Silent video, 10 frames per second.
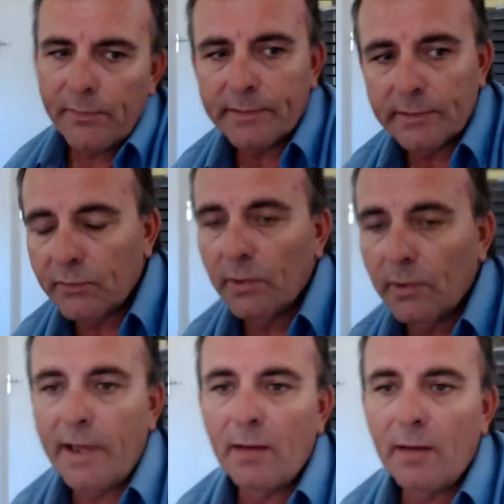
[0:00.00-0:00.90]
I don't
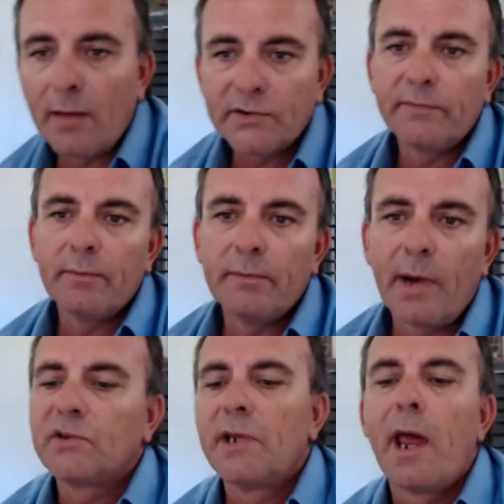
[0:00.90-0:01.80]
think there's really that
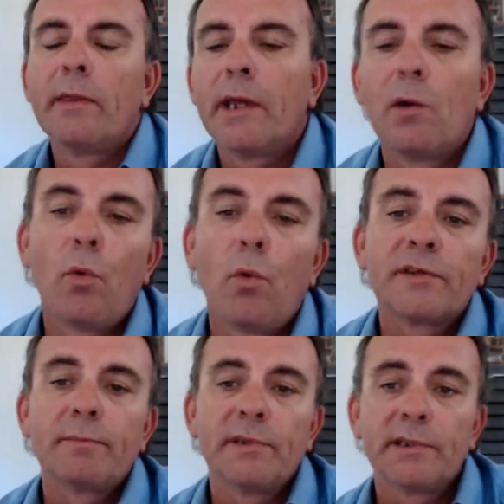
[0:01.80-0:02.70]
much information
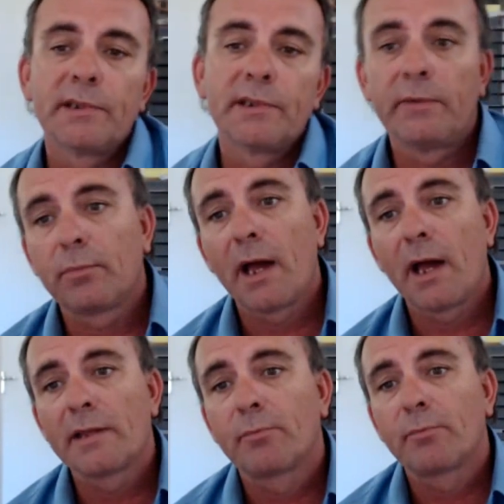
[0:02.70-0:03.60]
out there what
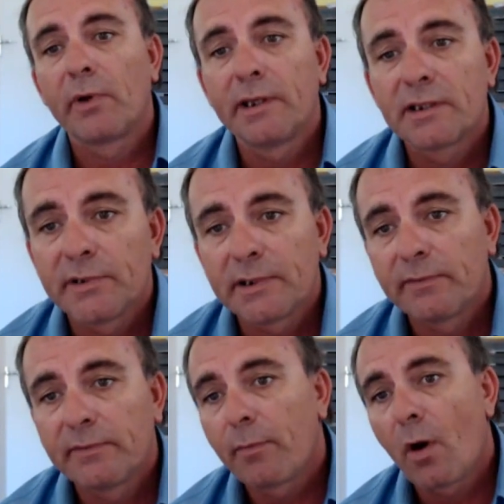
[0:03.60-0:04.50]
specific plants
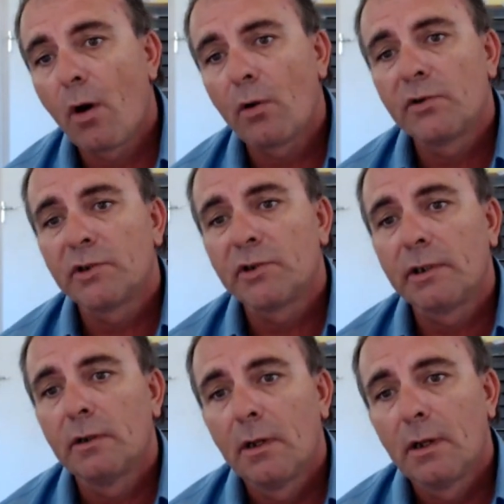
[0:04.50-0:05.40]
bring specific
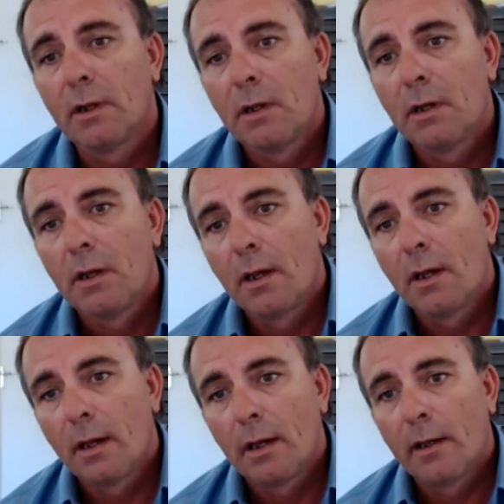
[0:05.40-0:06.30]
biology.
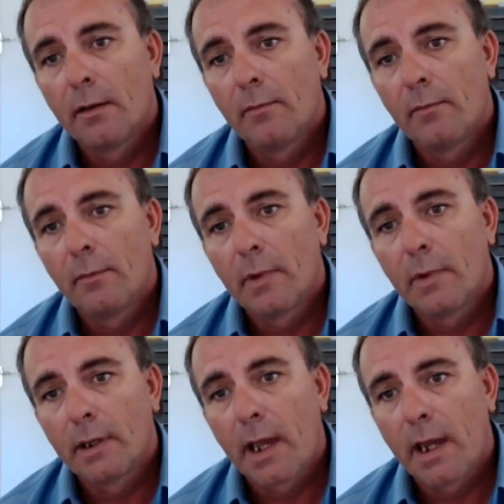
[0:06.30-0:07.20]

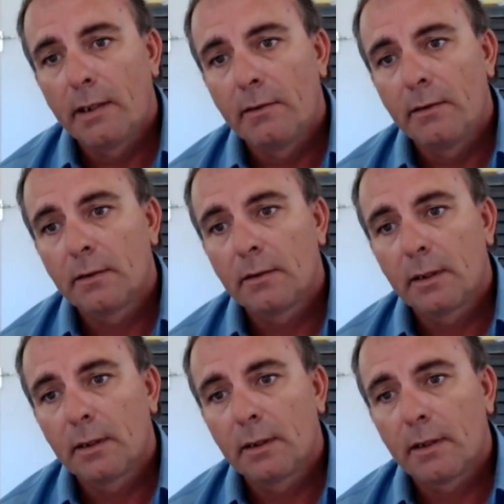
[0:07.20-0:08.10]

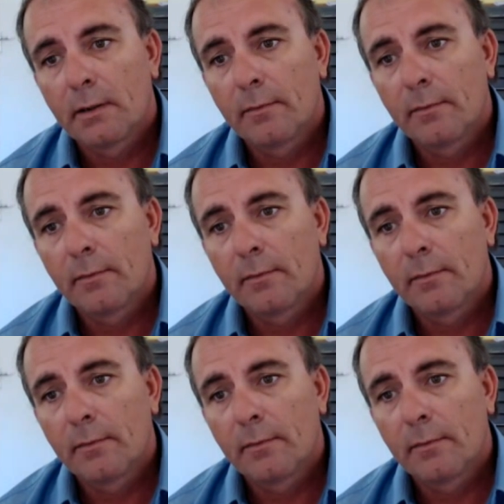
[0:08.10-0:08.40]
Again,